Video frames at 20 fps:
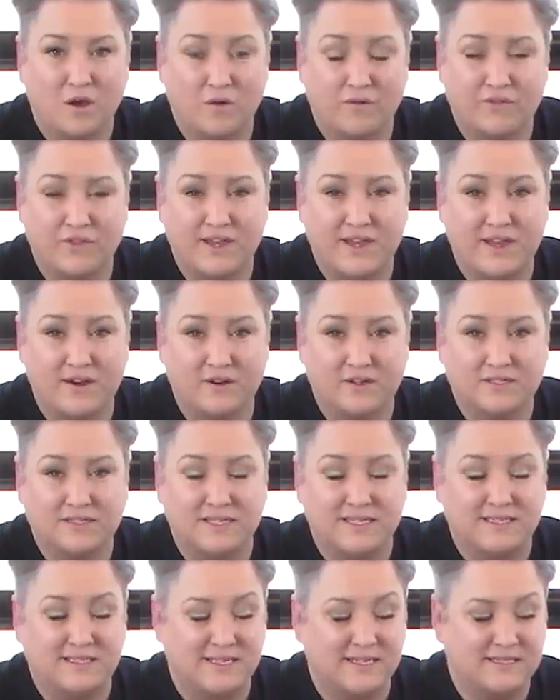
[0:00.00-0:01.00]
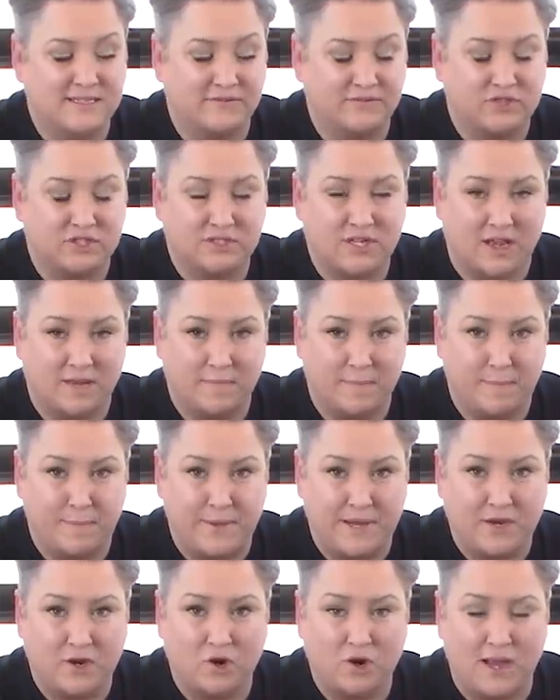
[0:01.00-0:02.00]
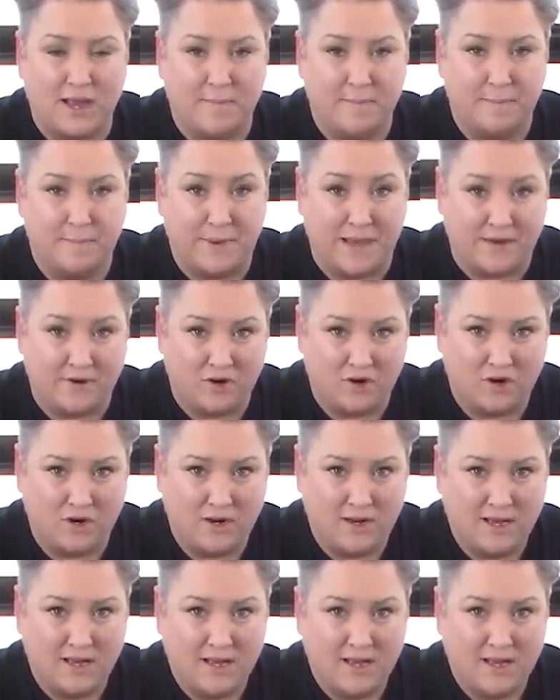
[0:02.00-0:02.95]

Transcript: Over the years, these things have just gotten bigger and better,